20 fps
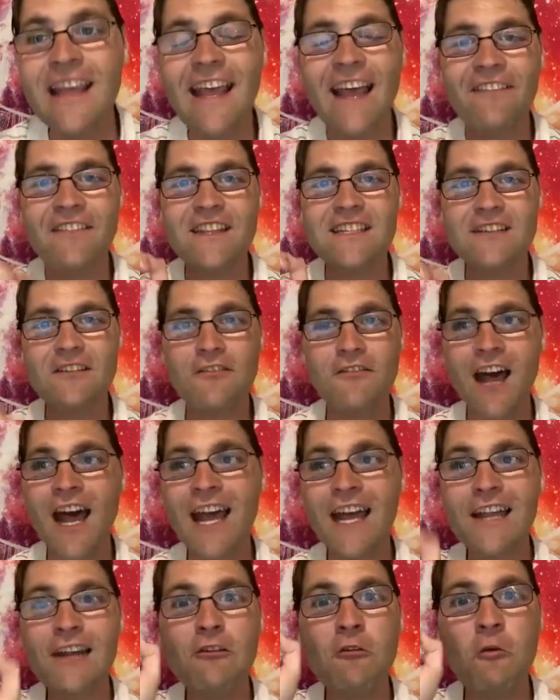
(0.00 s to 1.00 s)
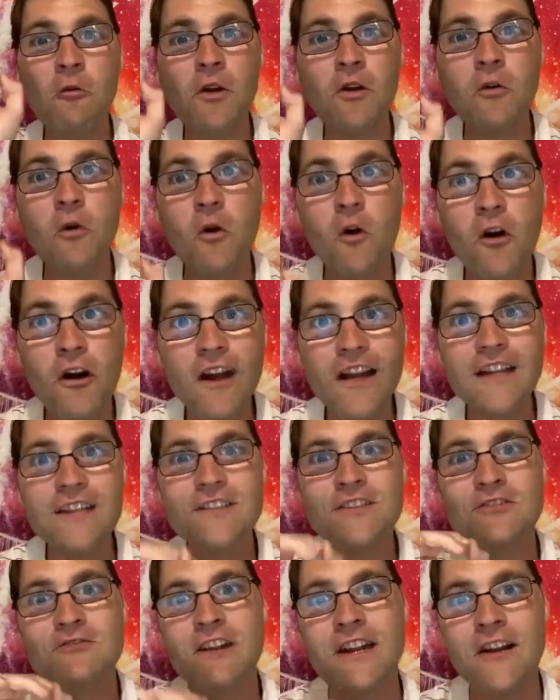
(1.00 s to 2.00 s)
and the divine will
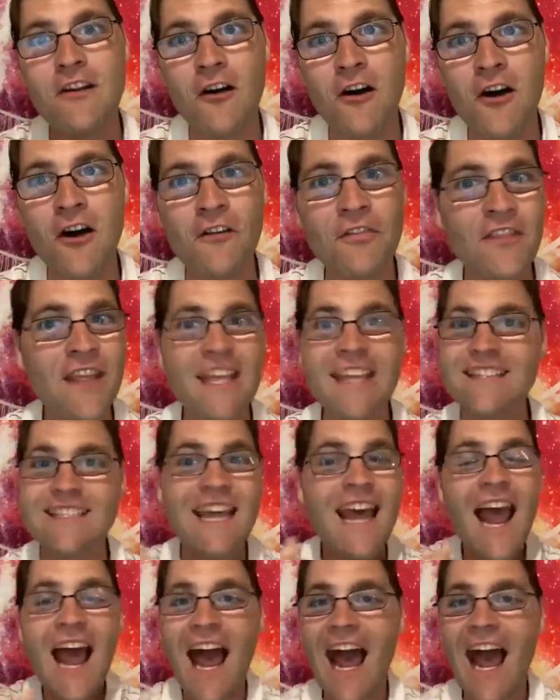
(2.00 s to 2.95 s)
orchestrate all things.